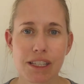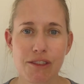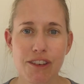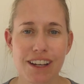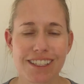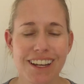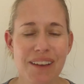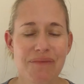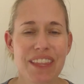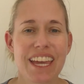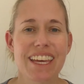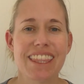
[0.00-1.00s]
so fast.
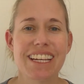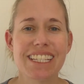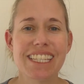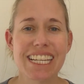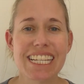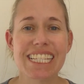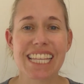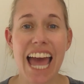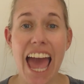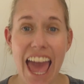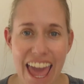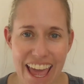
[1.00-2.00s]
This is
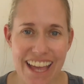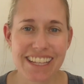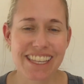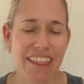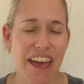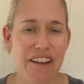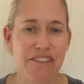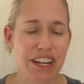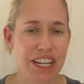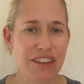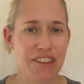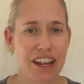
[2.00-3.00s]
a South
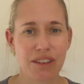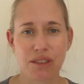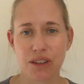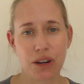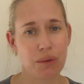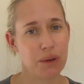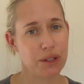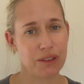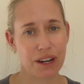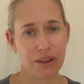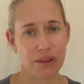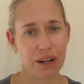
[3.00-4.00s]
African record, not a world
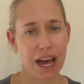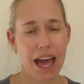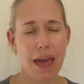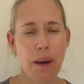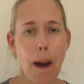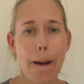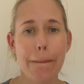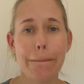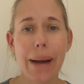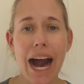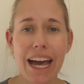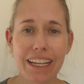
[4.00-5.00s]
record. I am
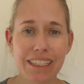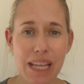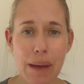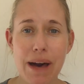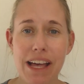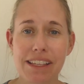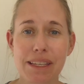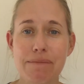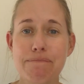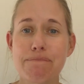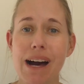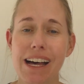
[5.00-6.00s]
miles and miles
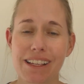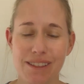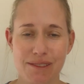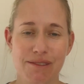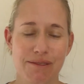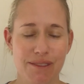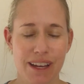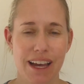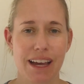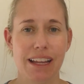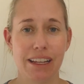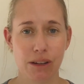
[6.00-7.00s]
and miles off,
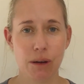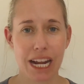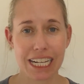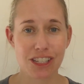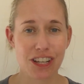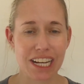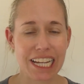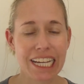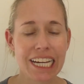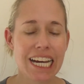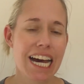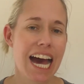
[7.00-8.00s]
quite
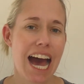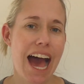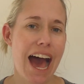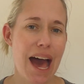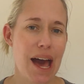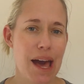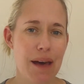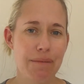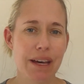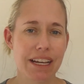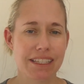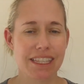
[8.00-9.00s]
literally,
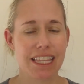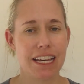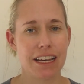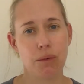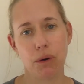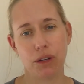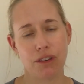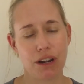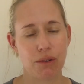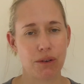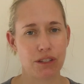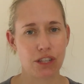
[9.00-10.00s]
as the world
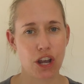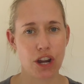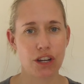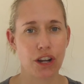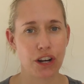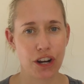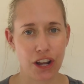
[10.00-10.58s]
record. So no.